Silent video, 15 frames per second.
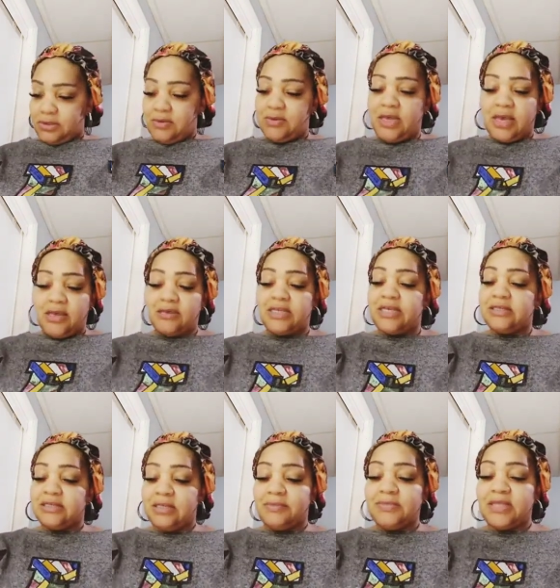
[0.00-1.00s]
Okay, that's
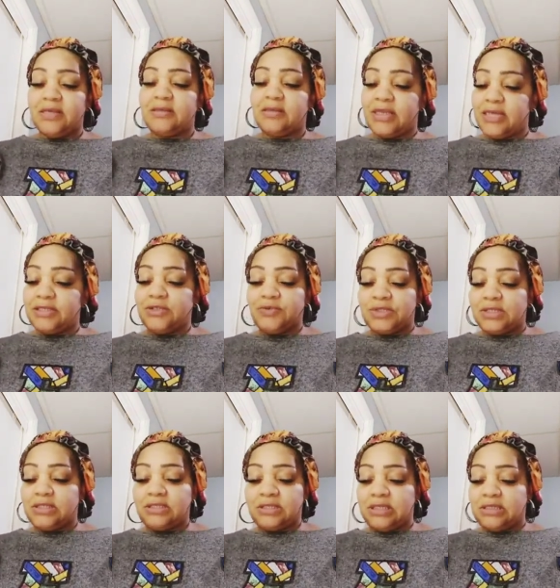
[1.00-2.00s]
something that you
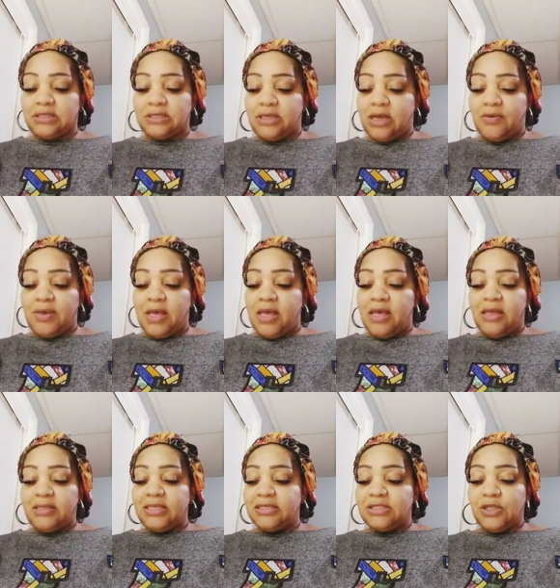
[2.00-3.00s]
just need to know.
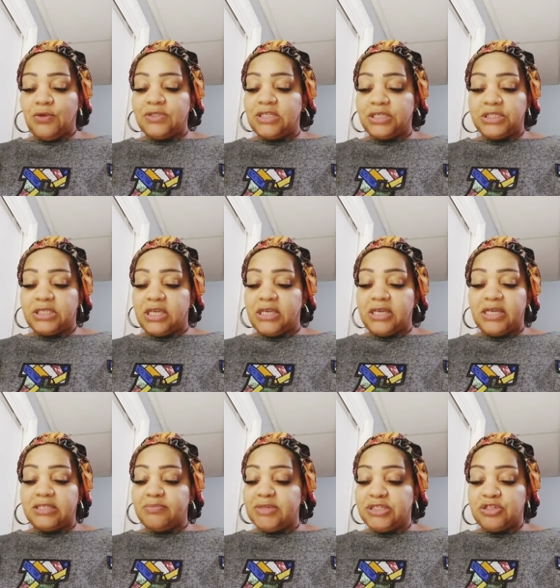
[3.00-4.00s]
There's no such thing
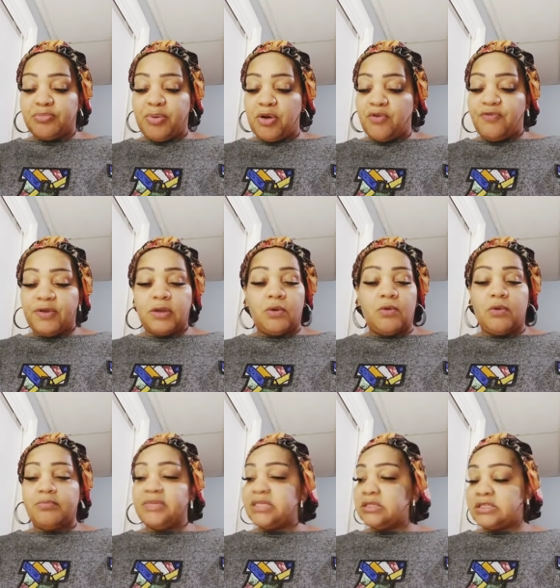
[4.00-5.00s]
as Mr. Perfect or
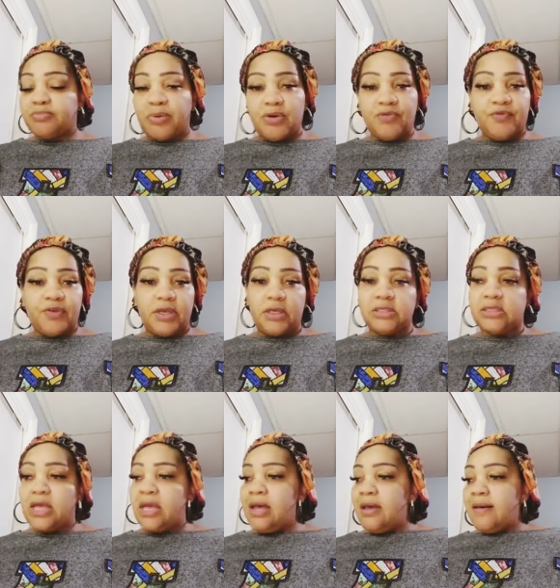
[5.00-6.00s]
Mrs.
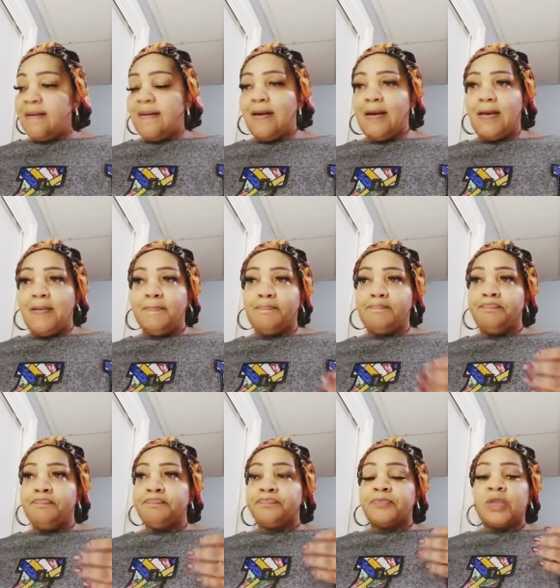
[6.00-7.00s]
Perfect.
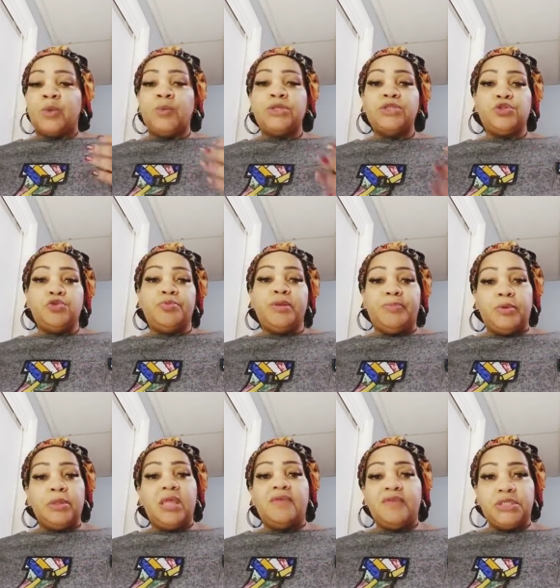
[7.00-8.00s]
Um, when two
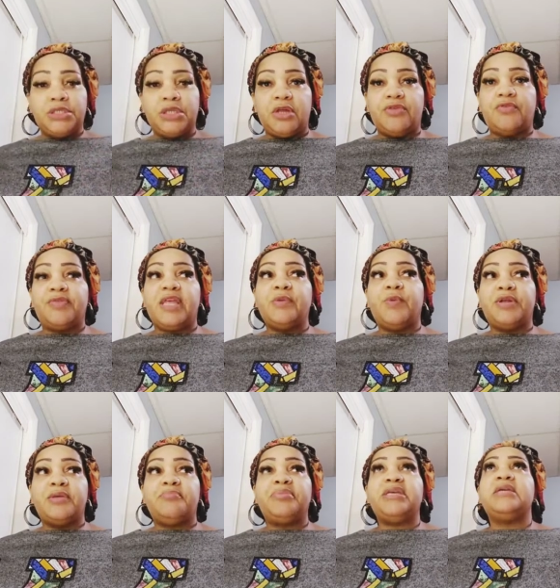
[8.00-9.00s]
people love each other and they
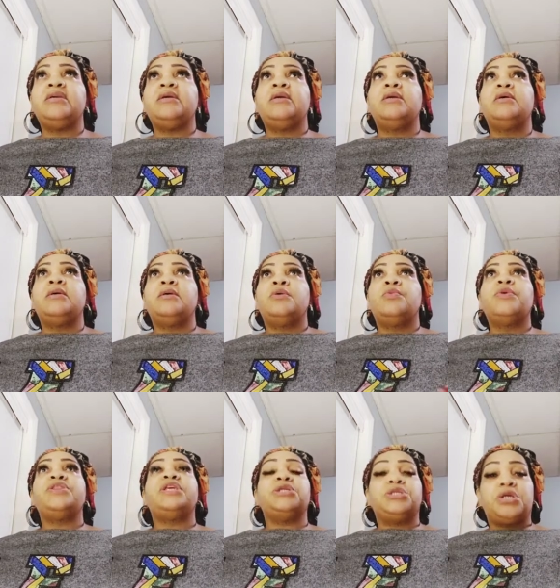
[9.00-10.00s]
want to be
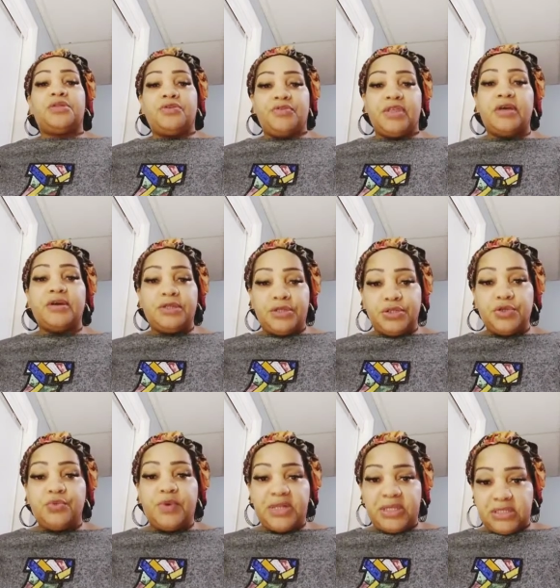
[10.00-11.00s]
with each other, they're going to
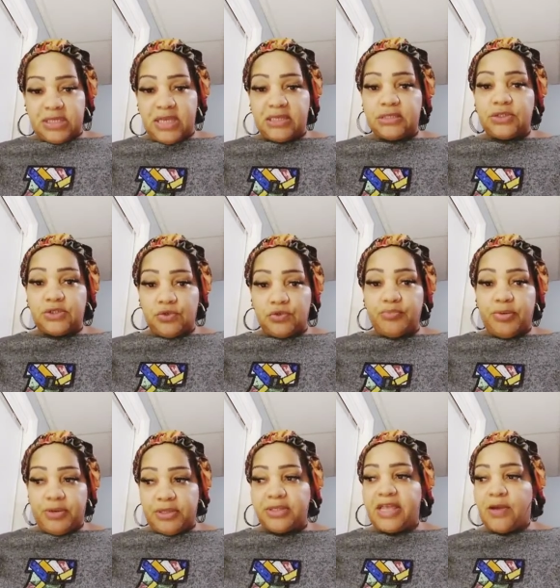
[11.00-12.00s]
do what it takes to
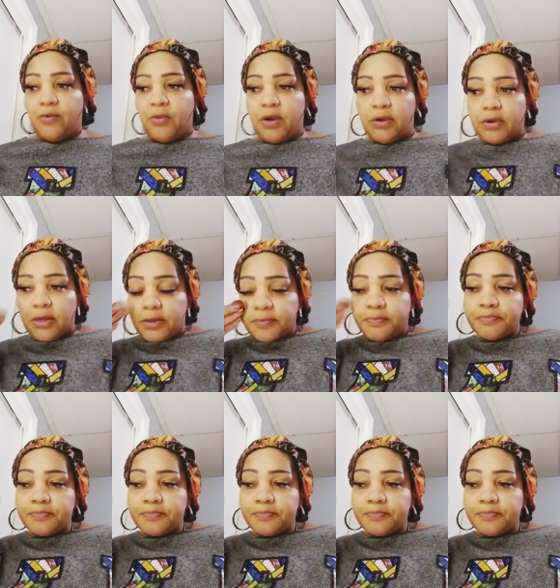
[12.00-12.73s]
put in that work.